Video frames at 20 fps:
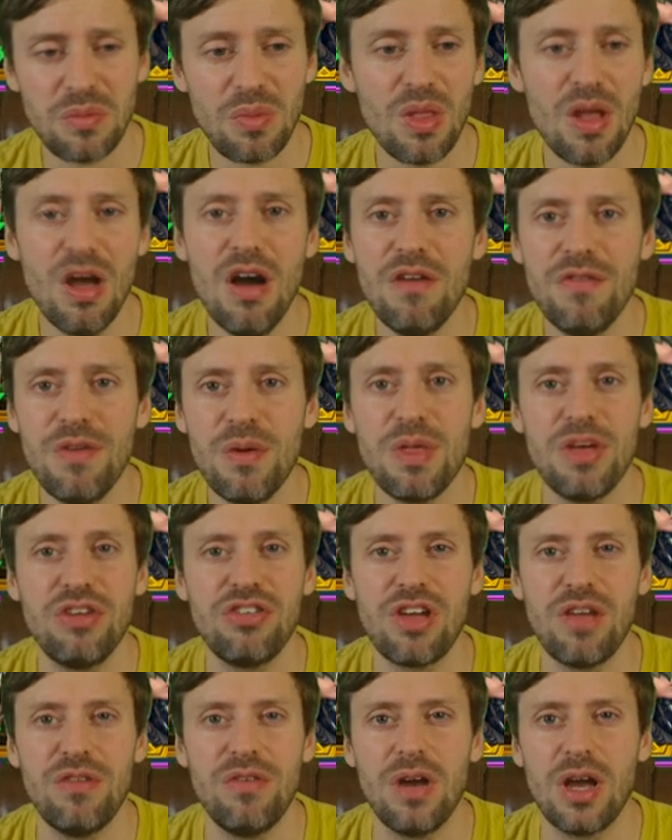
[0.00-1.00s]
I feel they should
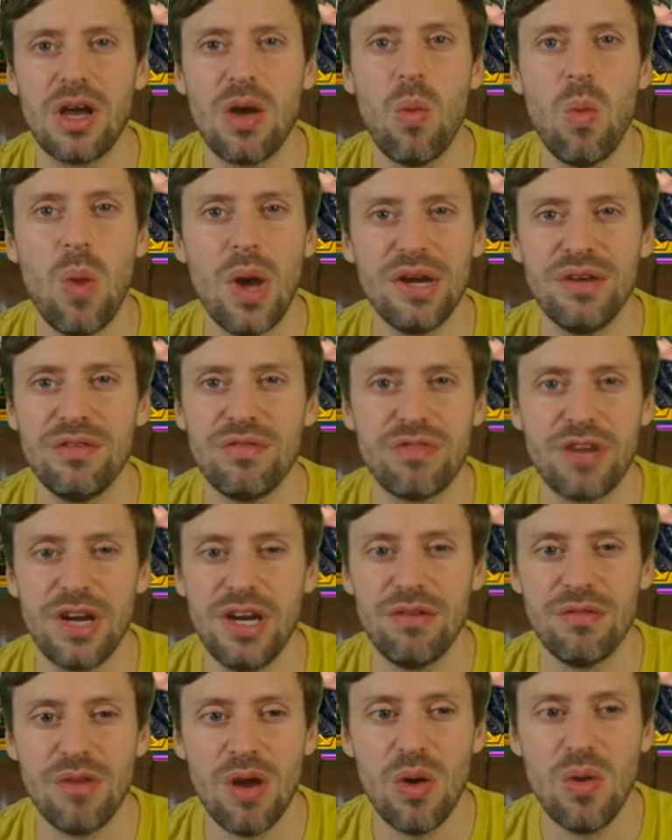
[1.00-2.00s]
give you like a one free
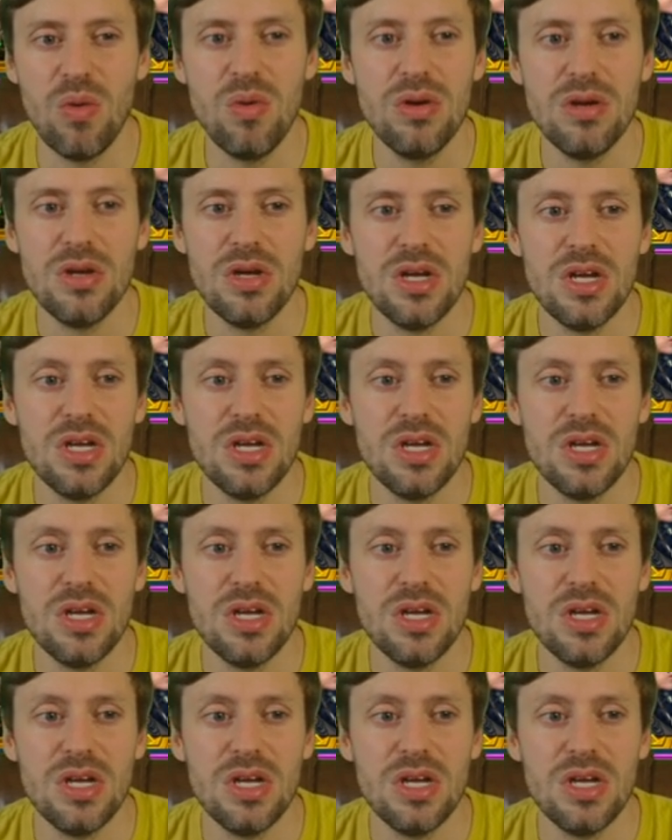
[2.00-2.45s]
roll.